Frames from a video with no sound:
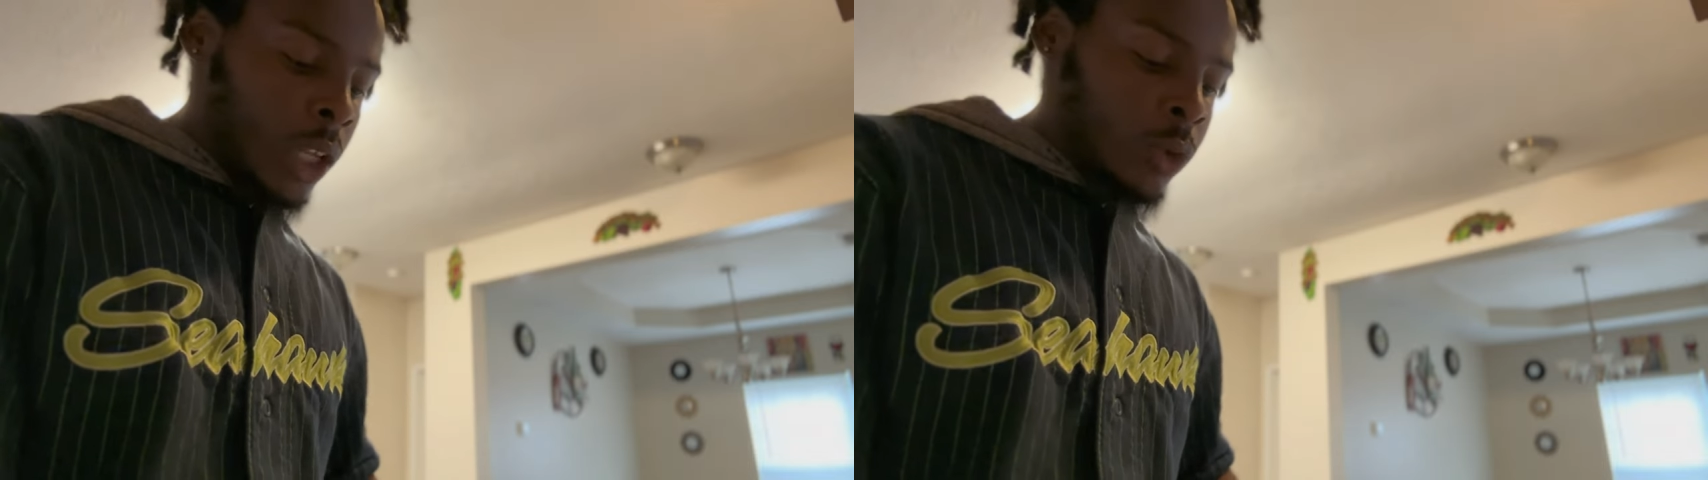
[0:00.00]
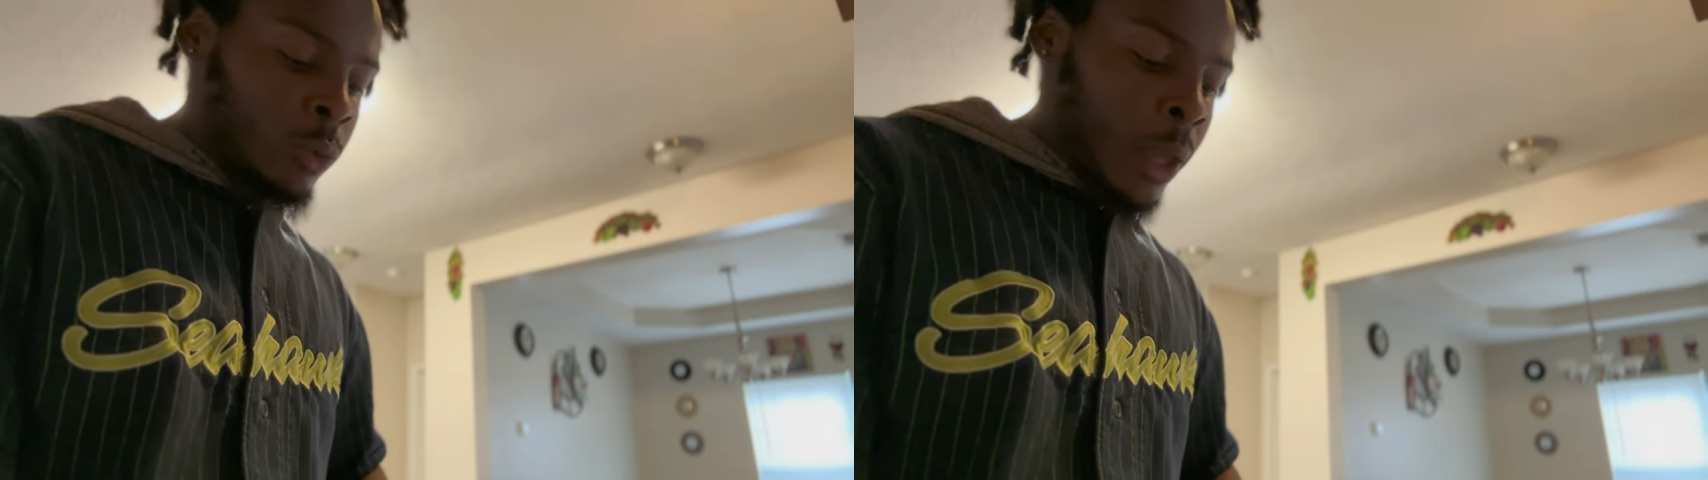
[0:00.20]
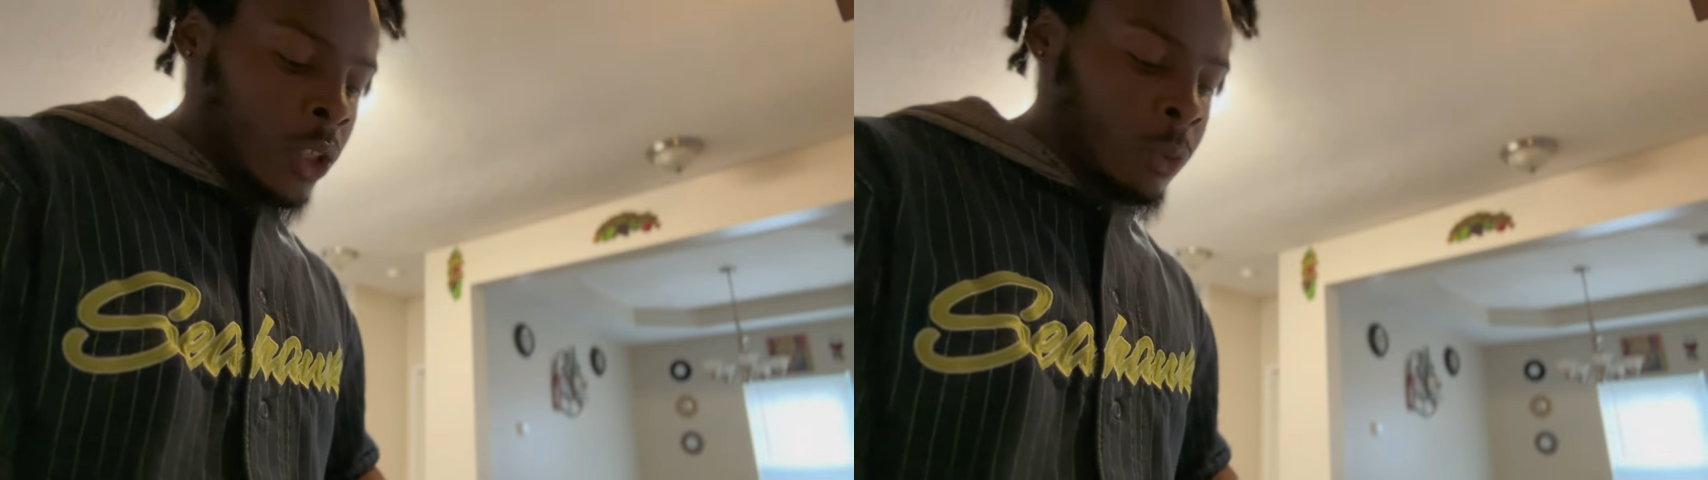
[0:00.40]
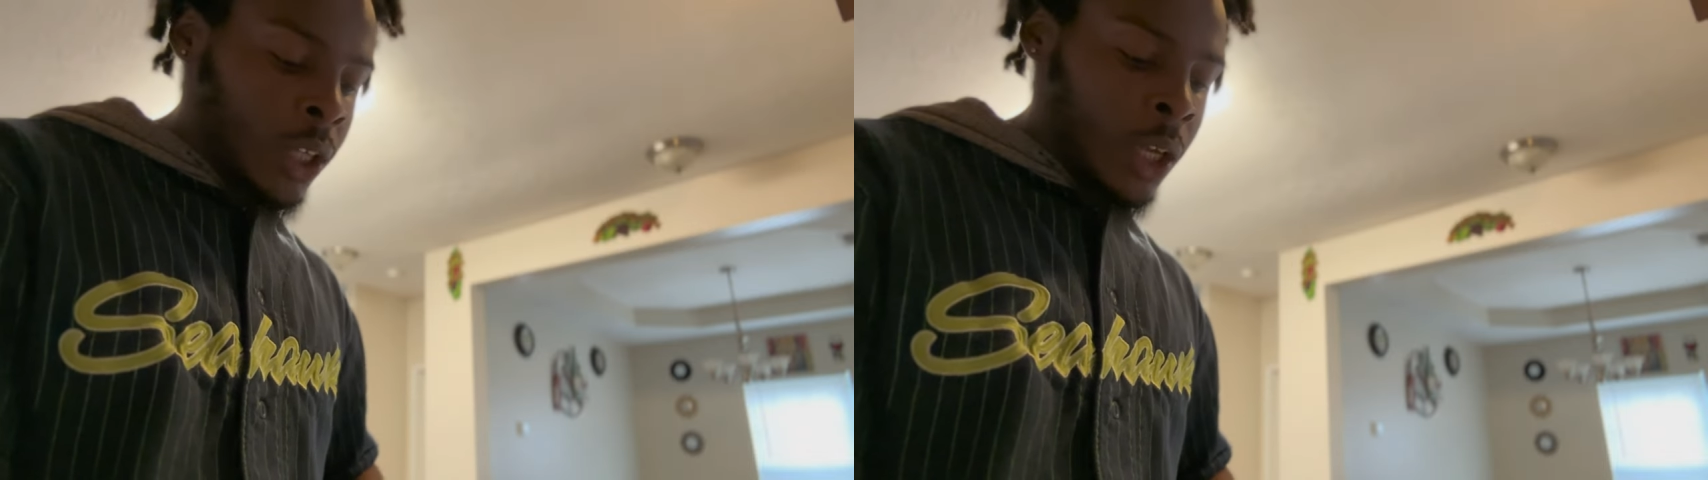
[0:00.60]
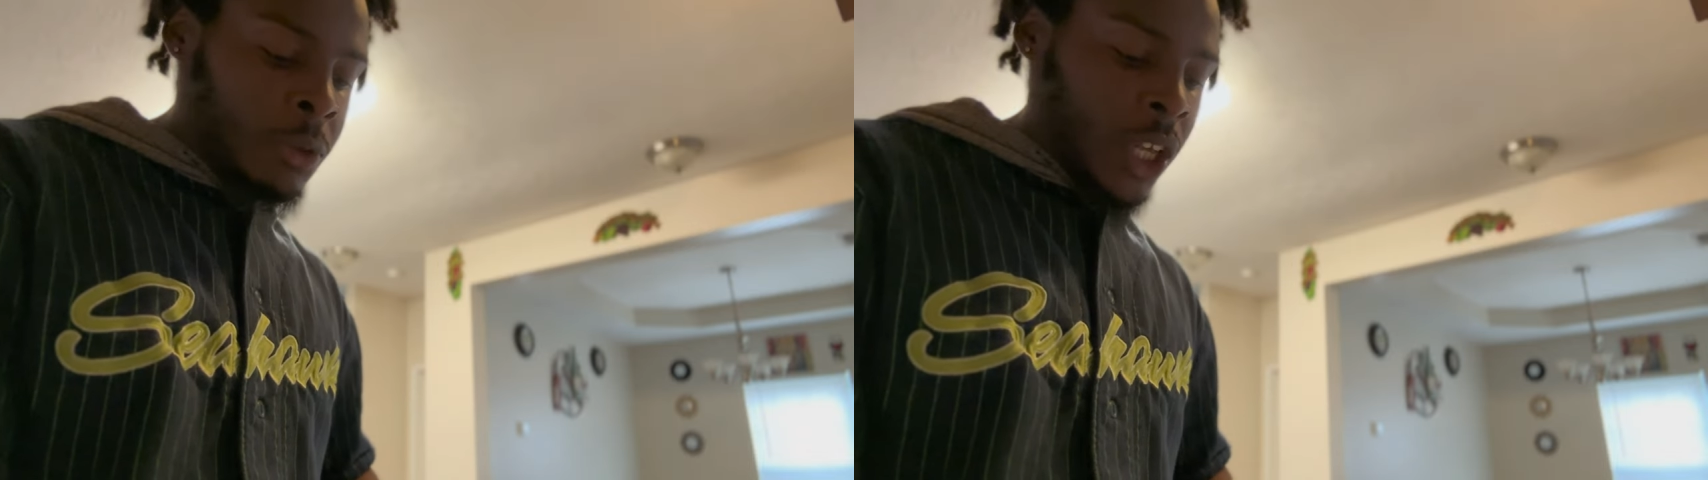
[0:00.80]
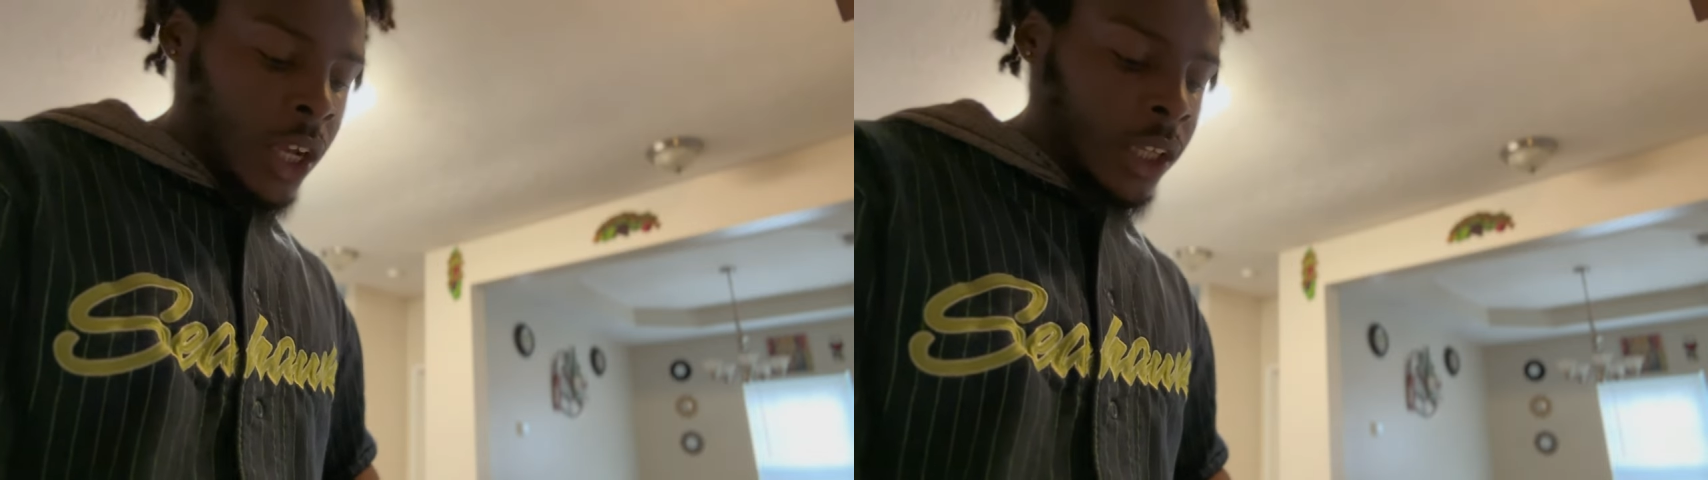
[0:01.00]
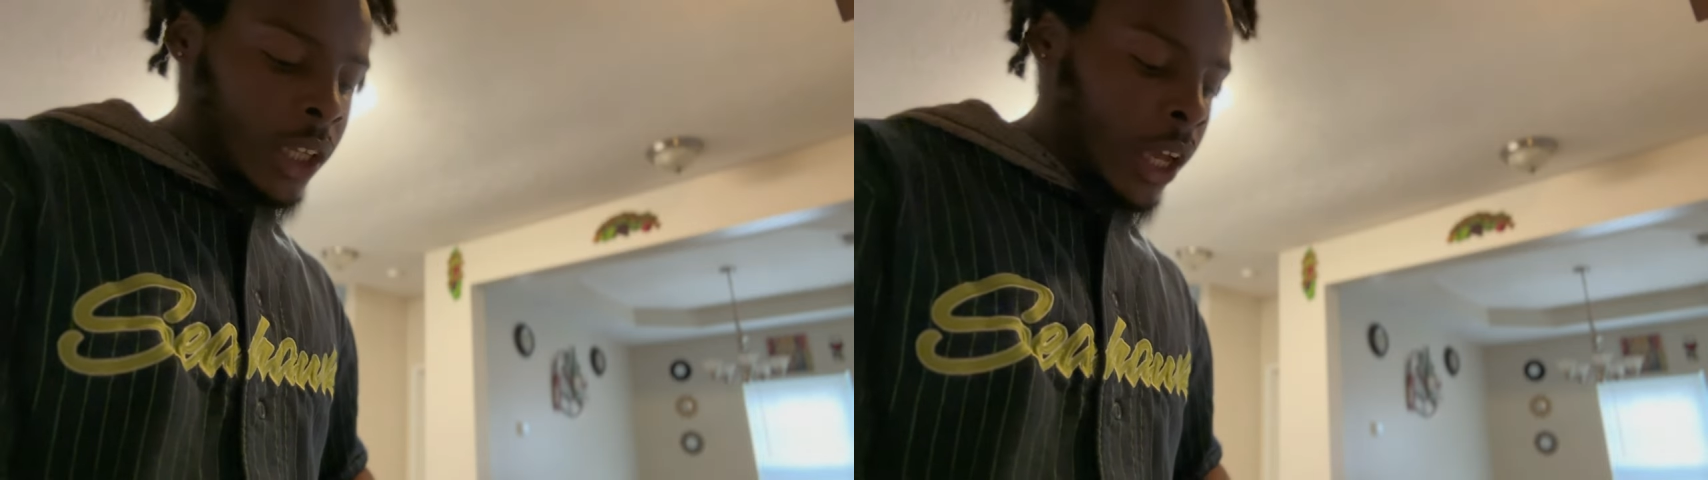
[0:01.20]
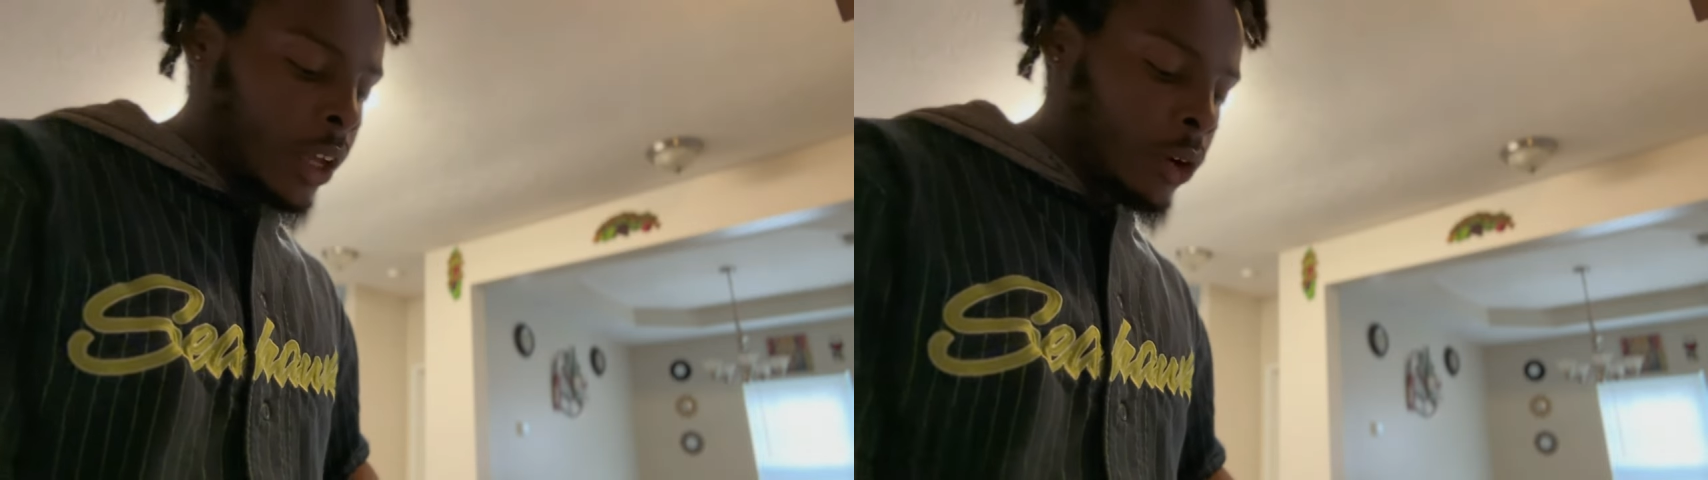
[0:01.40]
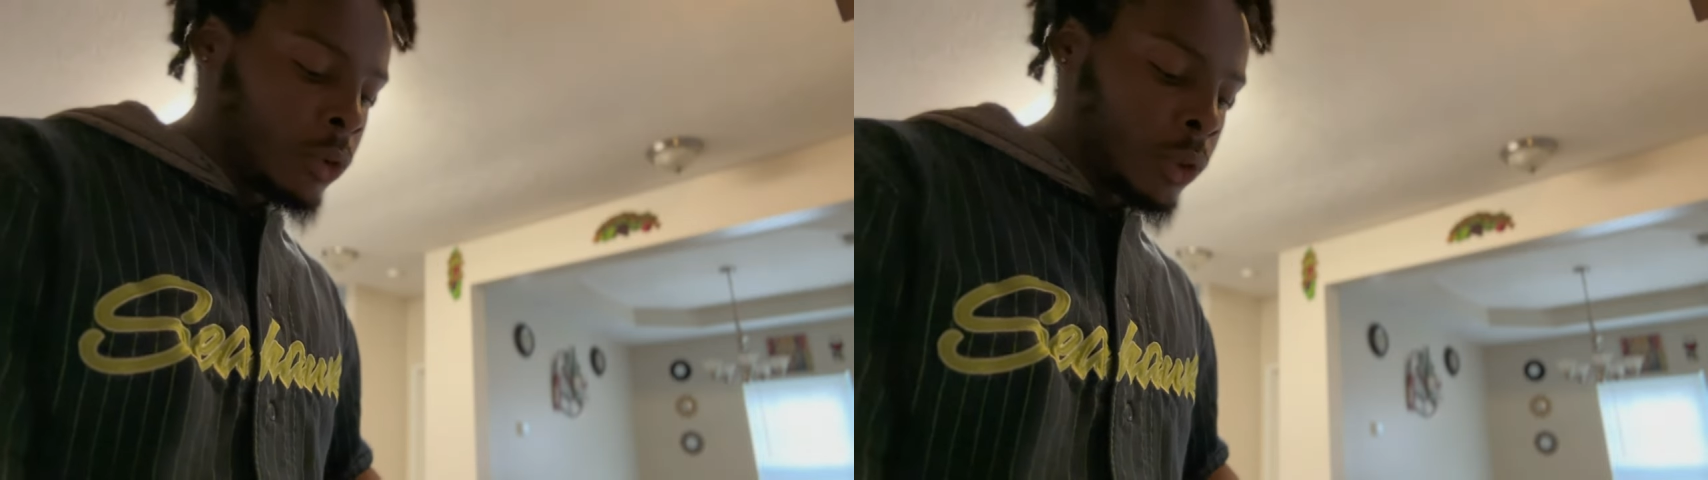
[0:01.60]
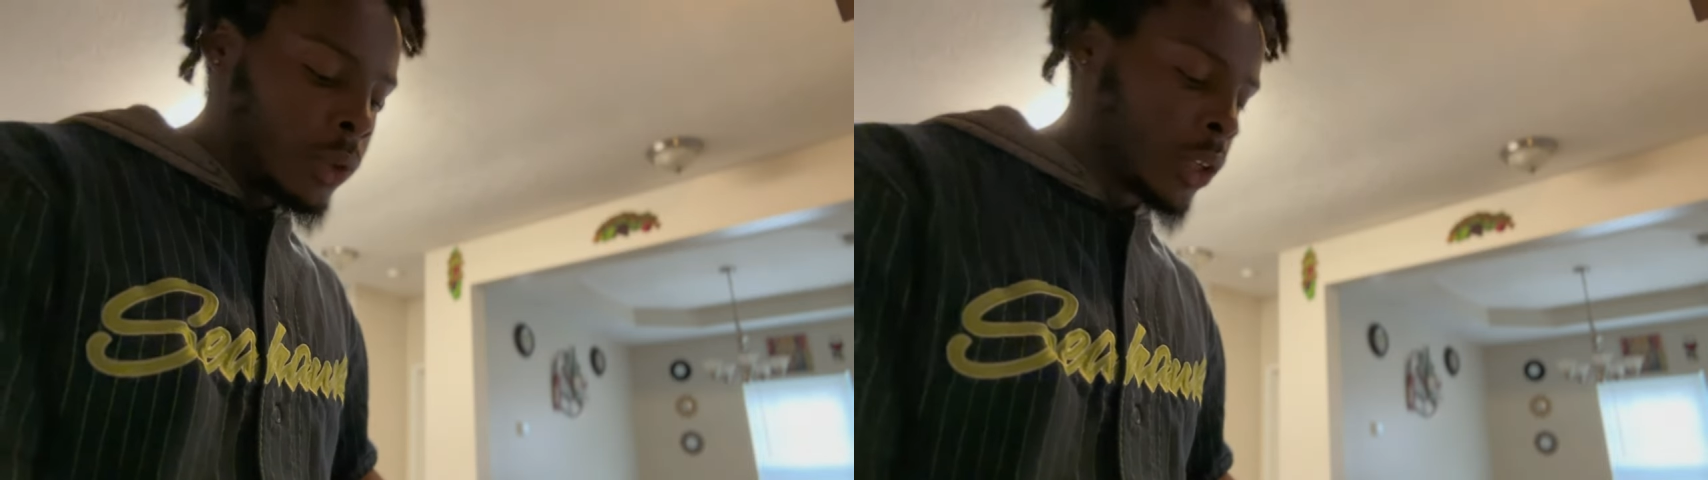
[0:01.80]
That's what makes me keep saying that they ain't
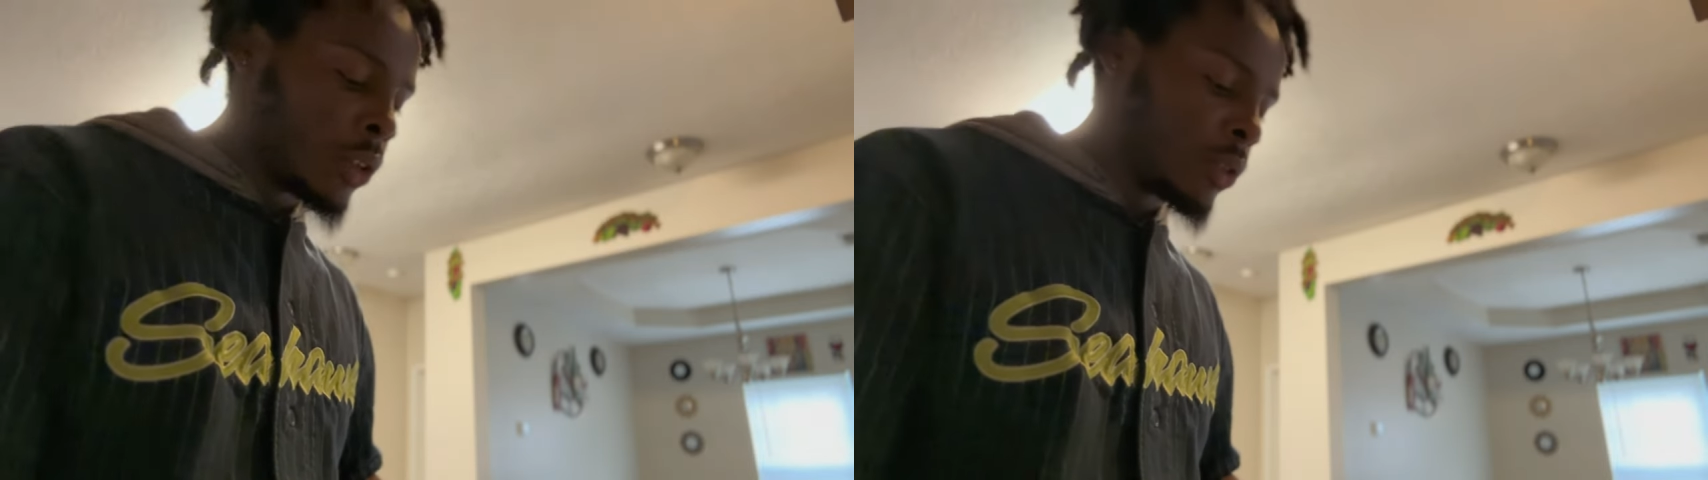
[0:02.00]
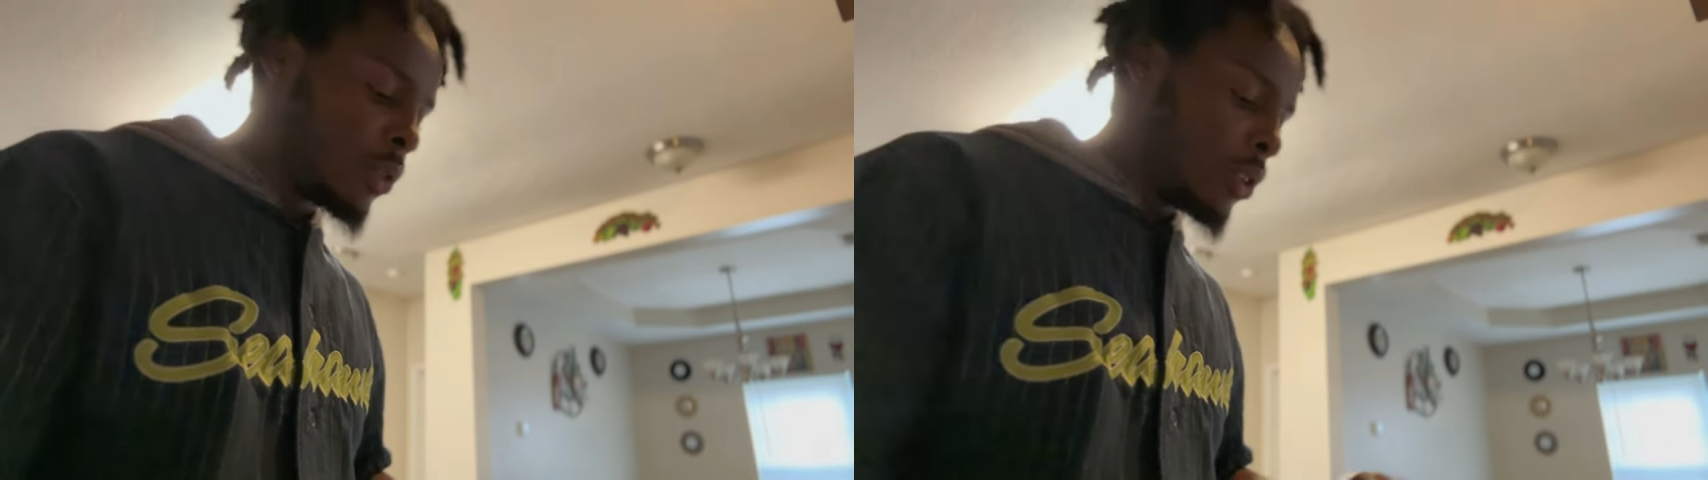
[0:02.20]
gonna do nothing.